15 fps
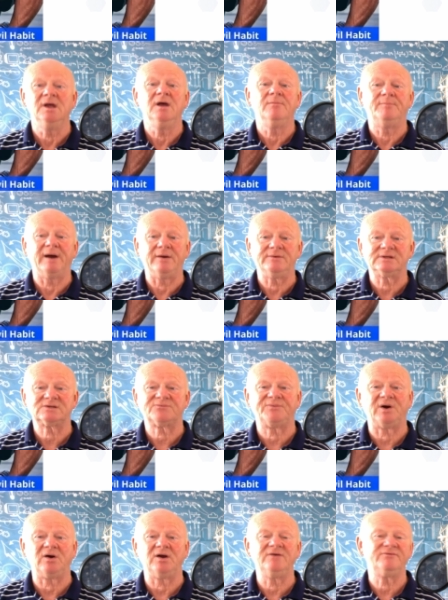Bonus
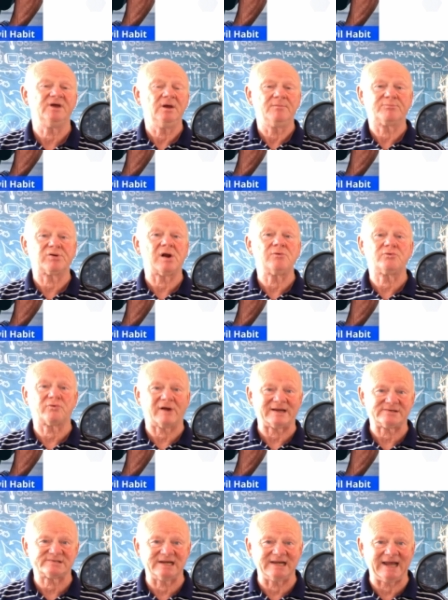five,
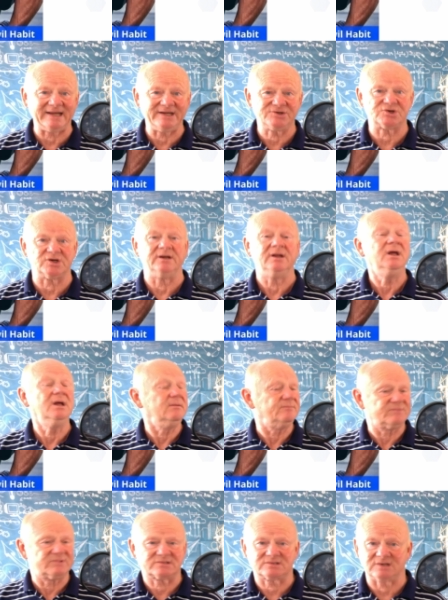procrastination.
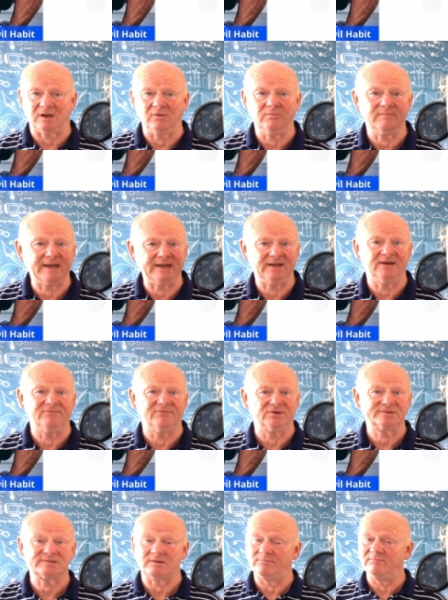So many of
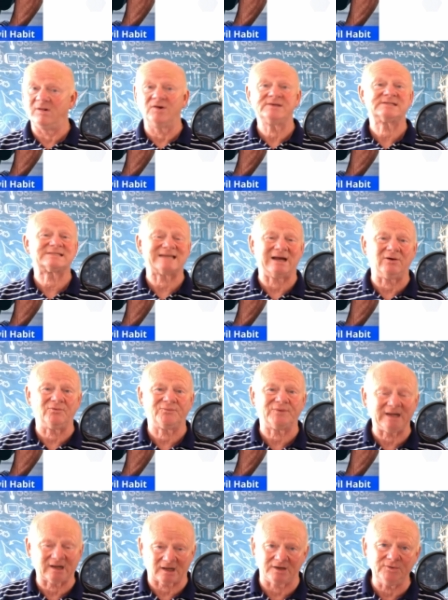us, myself
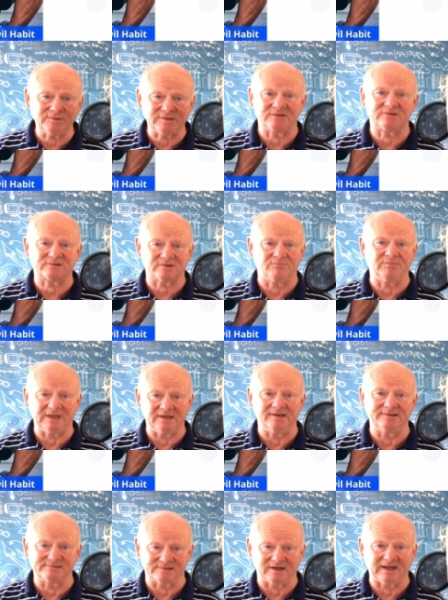included, some
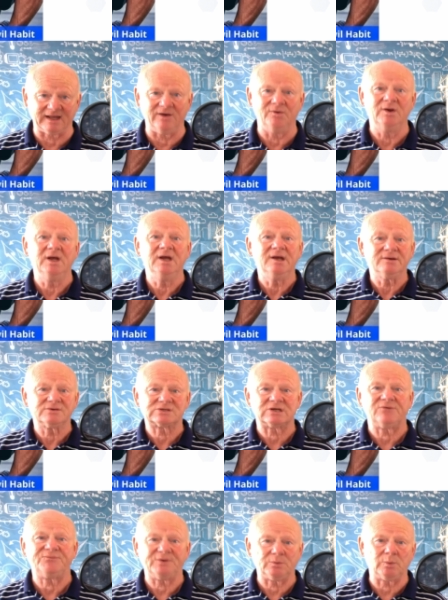years ago,
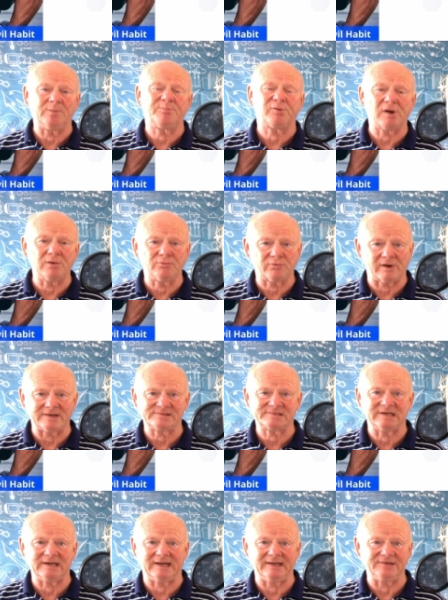suffered with
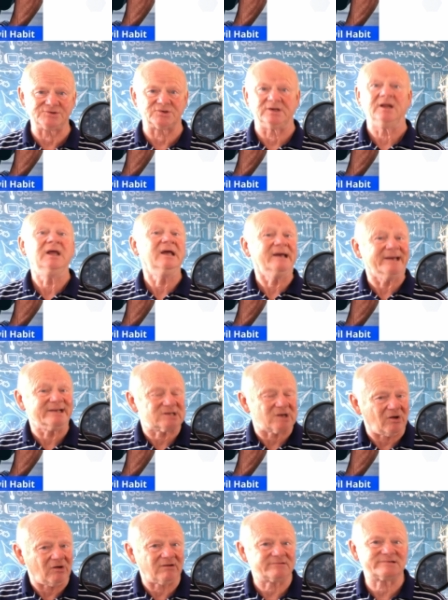procrastination. It's
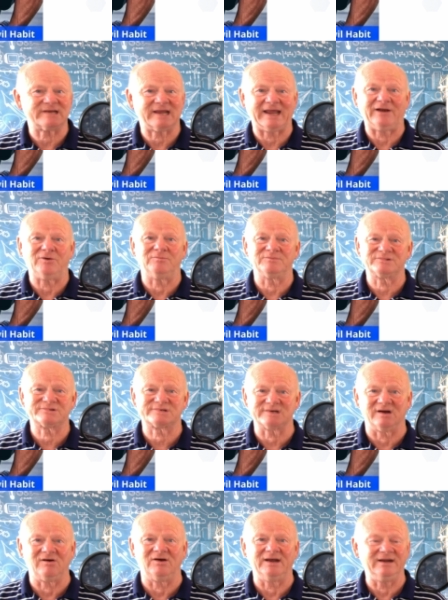hard to get up and
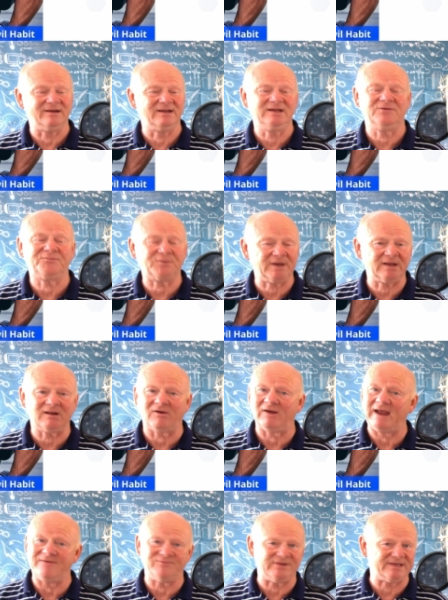start. You feel like
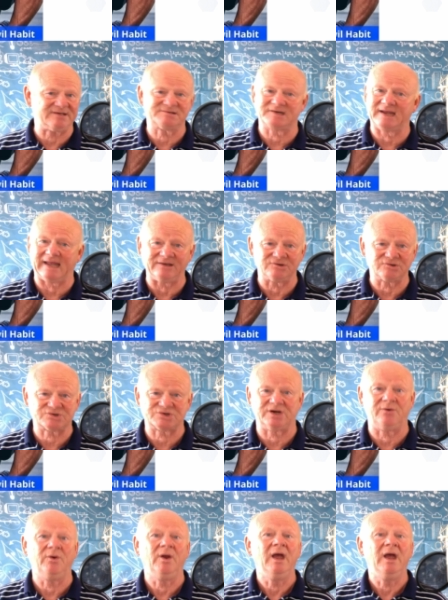everything's against you.